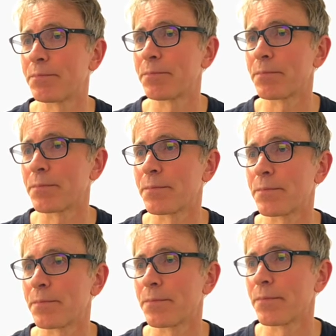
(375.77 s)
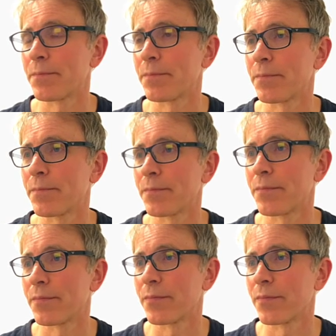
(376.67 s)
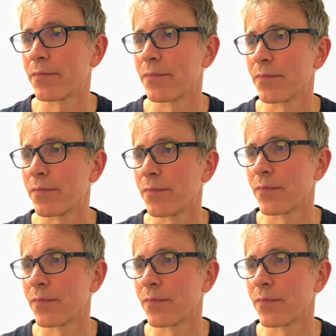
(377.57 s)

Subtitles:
Nothing is said.